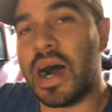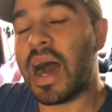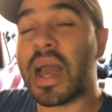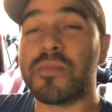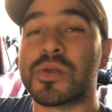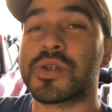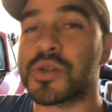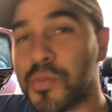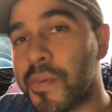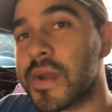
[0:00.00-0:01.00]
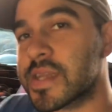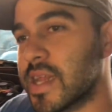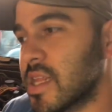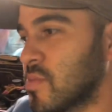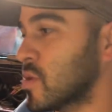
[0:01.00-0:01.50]
I am super
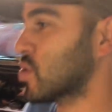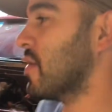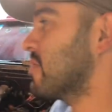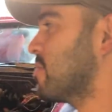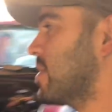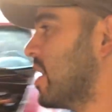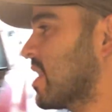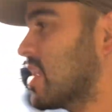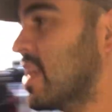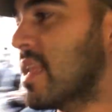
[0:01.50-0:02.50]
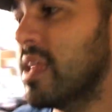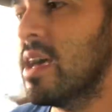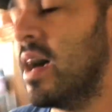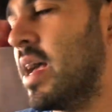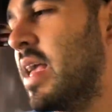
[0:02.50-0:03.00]
excited to be driving the Miata again.
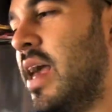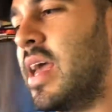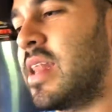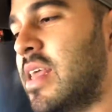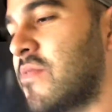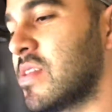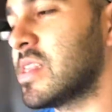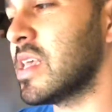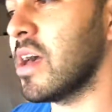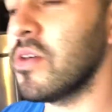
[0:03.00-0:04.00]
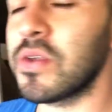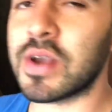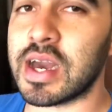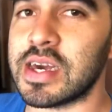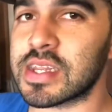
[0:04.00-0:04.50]
I can't even tell you
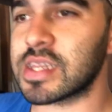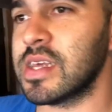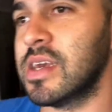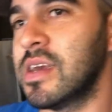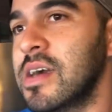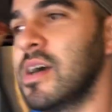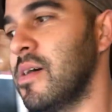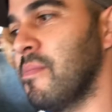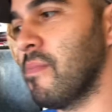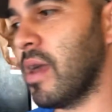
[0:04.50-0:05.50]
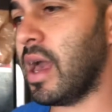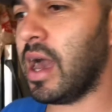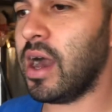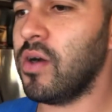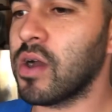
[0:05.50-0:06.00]
guys
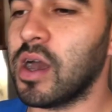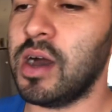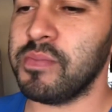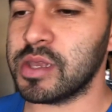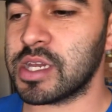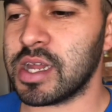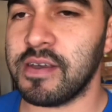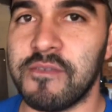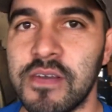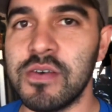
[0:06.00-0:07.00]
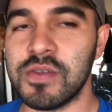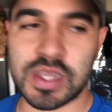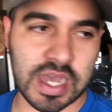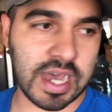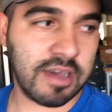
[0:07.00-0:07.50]
how accomplished I feel
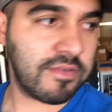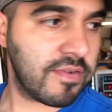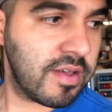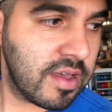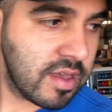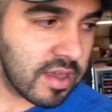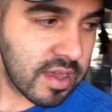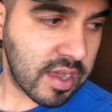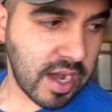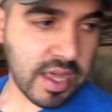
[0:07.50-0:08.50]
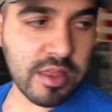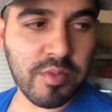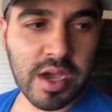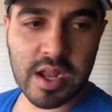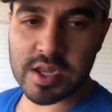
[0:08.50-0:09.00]
to have got the
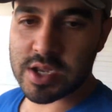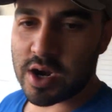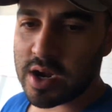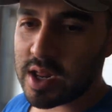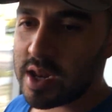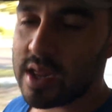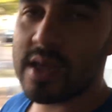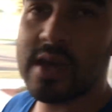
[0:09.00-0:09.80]
Miata started,